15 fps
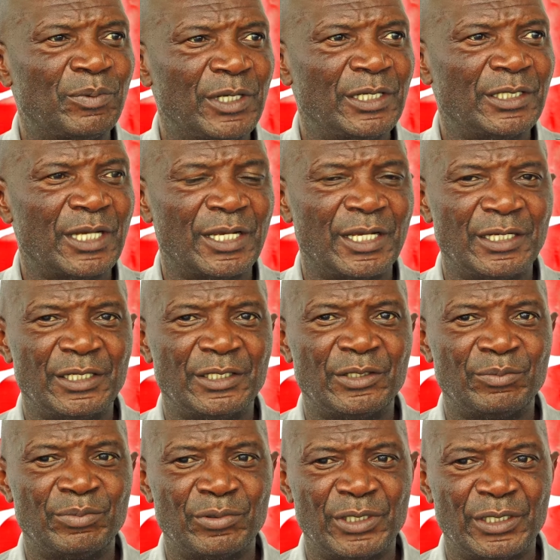plays against
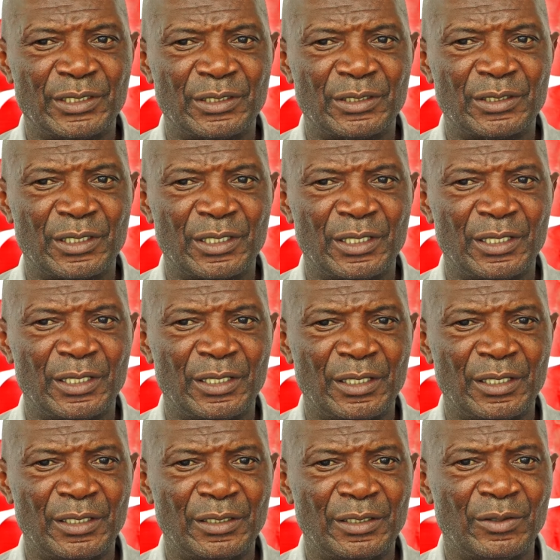the Bullets,
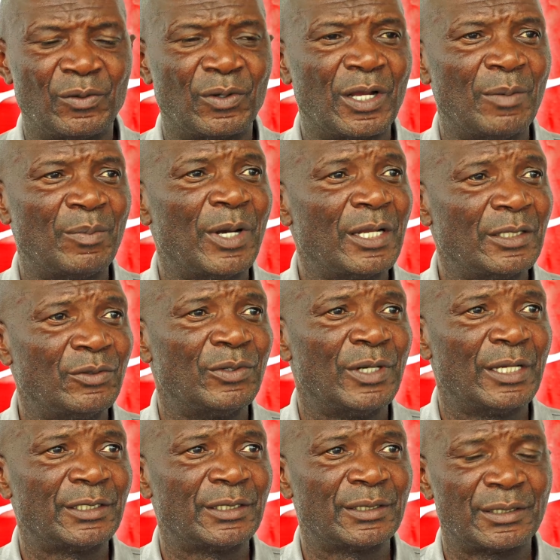they will come hard on
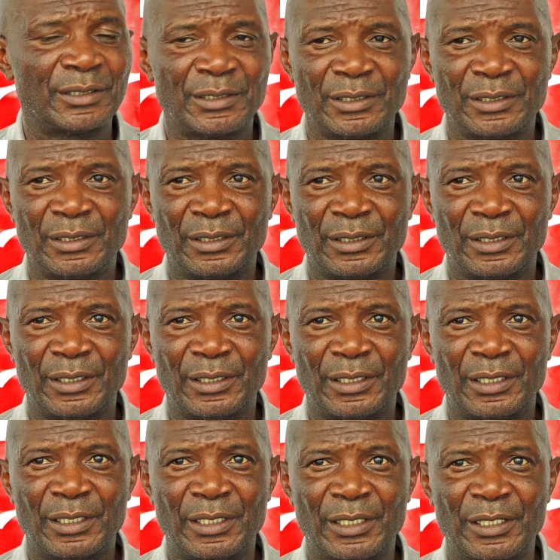us.
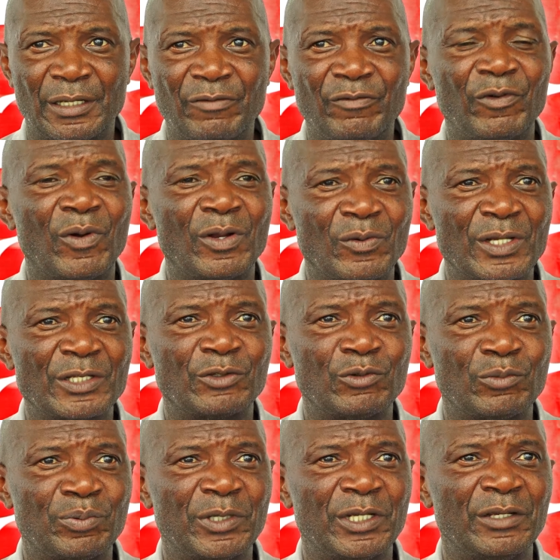Everyone wants
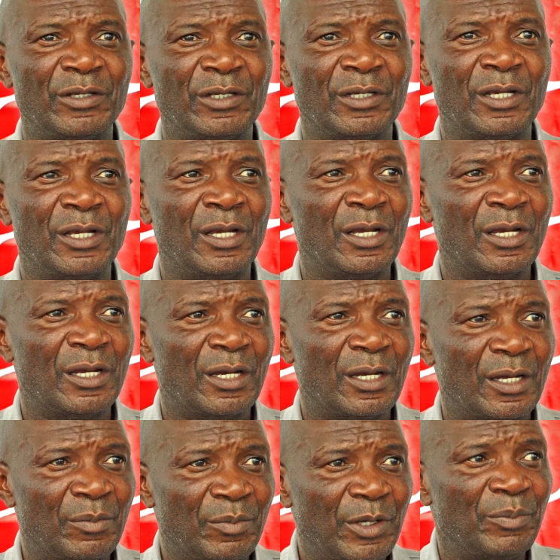to play
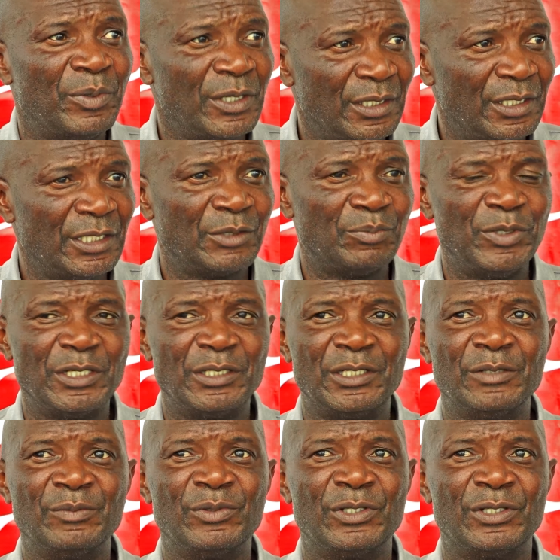maybe in these big
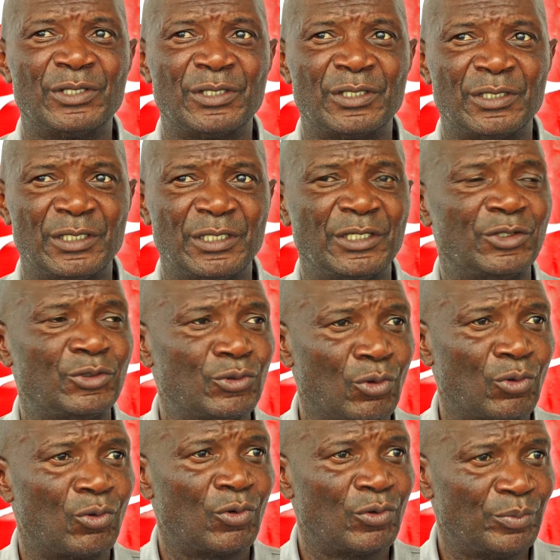teams, these
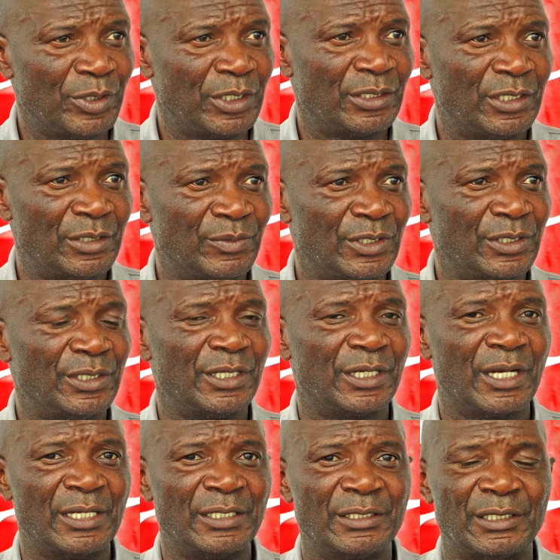so-called big teams in the
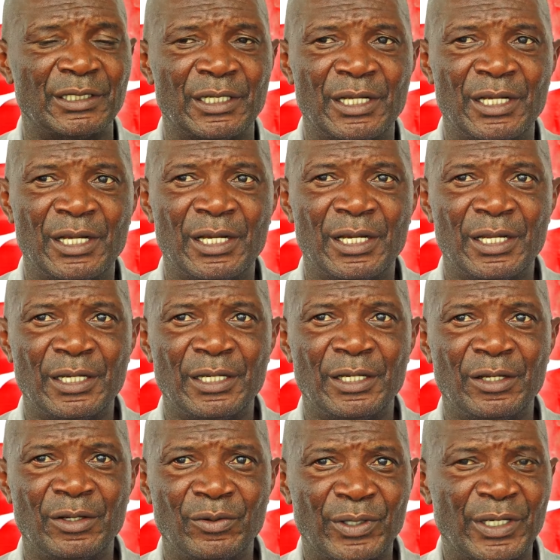country. And
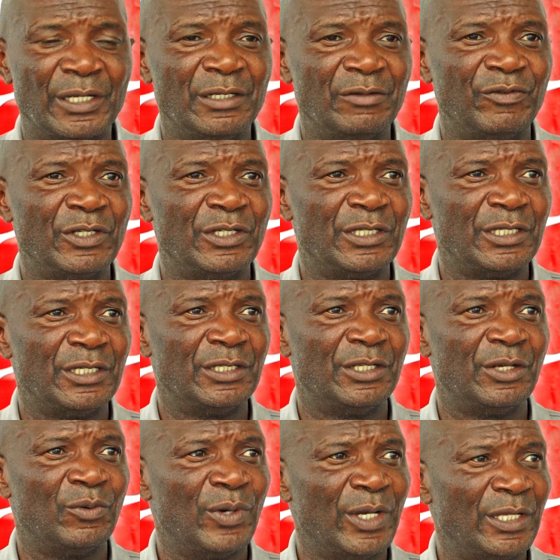you can even see
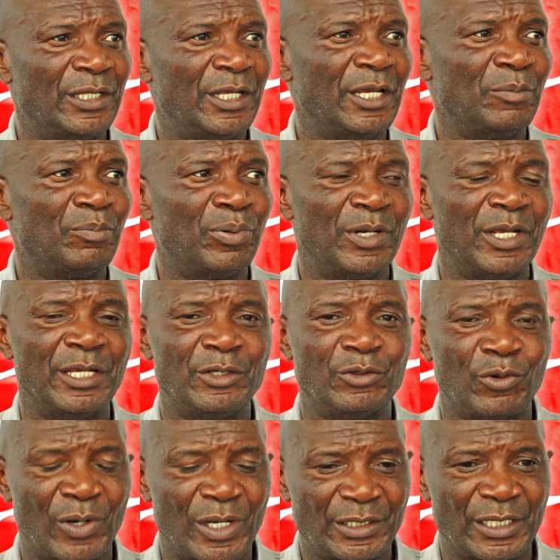the way they play
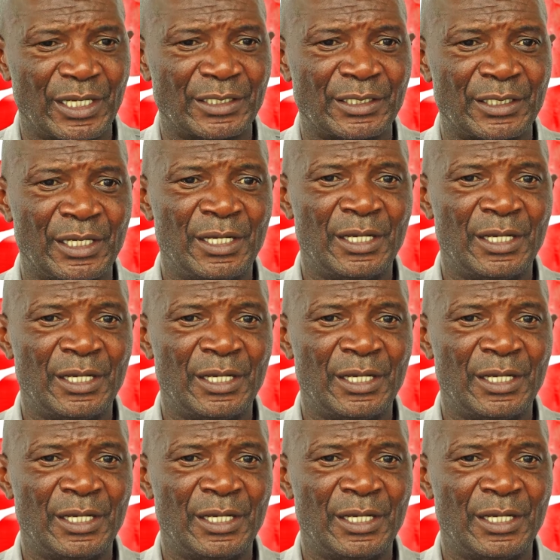towards us.